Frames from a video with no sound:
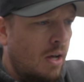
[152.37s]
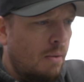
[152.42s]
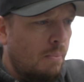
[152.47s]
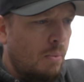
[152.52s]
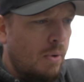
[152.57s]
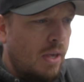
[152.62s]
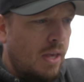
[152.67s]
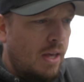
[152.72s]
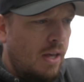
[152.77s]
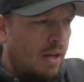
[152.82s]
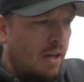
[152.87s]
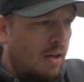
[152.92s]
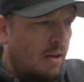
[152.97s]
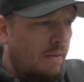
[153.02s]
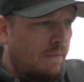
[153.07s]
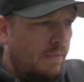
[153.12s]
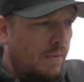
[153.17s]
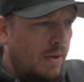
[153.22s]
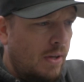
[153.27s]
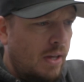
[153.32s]
We
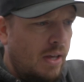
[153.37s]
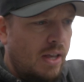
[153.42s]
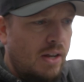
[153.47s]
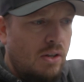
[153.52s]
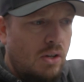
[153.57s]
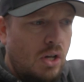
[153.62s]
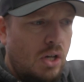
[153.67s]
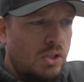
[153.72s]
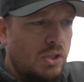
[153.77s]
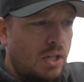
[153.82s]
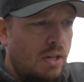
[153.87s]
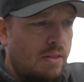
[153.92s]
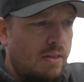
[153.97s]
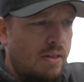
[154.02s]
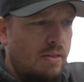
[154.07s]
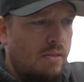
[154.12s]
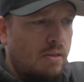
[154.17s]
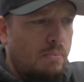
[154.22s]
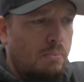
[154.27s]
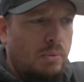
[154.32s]
have induction
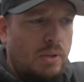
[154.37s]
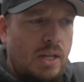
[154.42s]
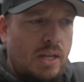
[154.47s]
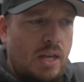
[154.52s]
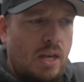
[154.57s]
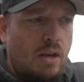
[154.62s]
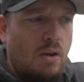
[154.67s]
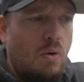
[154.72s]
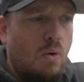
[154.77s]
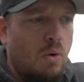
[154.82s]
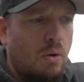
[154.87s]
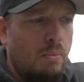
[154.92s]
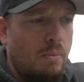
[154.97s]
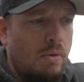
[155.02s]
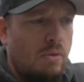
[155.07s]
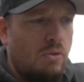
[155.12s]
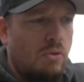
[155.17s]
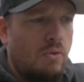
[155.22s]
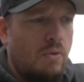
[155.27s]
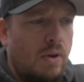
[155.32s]
system leaking or
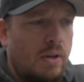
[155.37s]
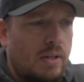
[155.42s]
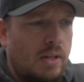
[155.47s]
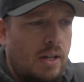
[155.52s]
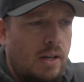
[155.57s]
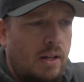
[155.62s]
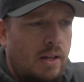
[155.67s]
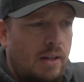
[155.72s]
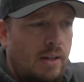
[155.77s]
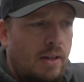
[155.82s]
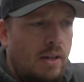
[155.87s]
restricted.